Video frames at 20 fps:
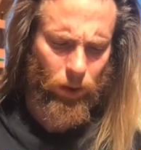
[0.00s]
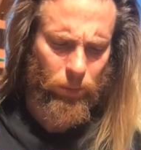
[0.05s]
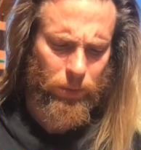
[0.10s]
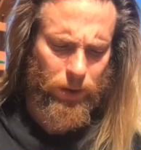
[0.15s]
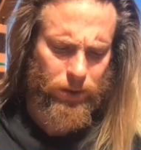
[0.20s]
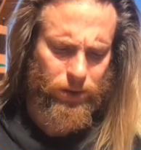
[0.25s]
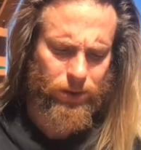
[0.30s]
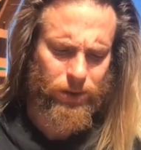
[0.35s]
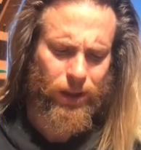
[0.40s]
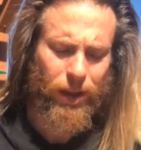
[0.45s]

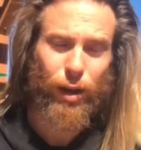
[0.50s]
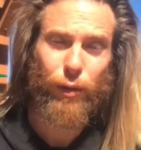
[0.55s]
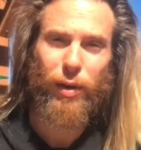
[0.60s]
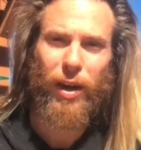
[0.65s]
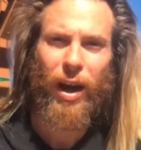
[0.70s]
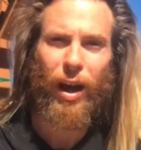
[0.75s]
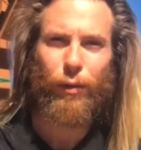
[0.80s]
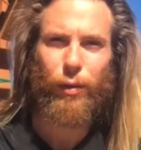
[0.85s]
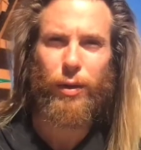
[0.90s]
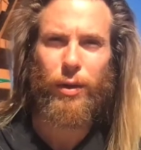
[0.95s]
Instead of
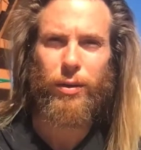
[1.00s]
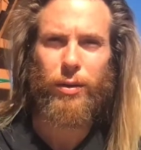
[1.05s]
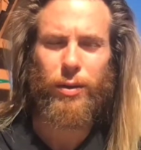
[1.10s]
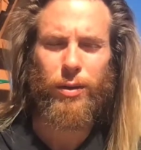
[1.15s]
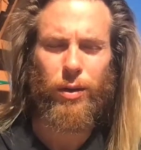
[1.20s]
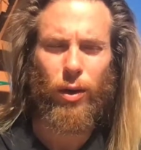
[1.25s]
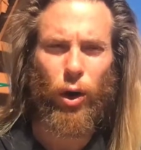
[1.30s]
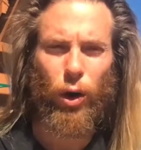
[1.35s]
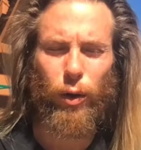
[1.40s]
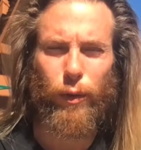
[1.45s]
having
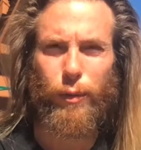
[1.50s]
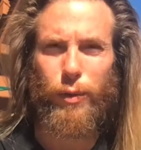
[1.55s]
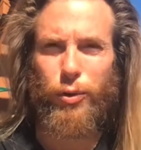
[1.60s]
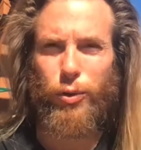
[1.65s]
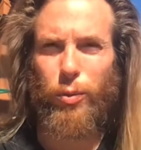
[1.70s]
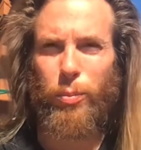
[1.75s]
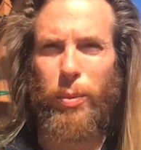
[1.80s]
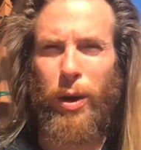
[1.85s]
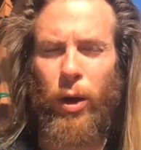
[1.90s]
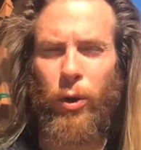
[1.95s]
the artificial
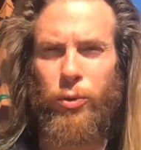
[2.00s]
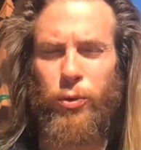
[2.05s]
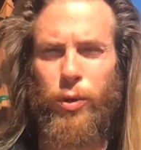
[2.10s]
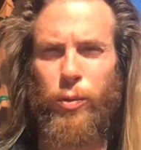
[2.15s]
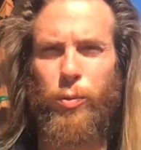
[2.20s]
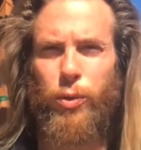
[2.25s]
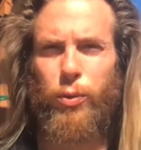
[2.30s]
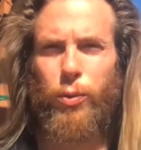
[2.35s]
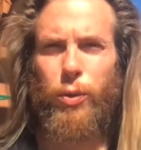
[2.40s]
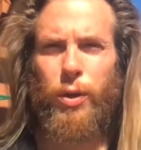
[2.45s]
boundary
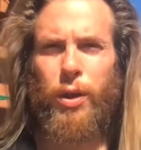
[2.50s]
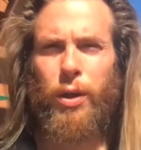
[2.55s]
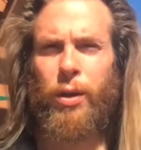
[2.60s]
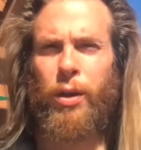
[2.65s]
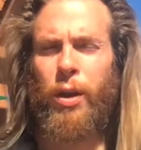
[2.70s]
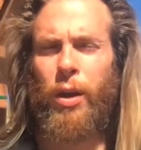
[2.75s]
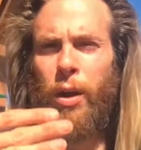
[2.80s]
between,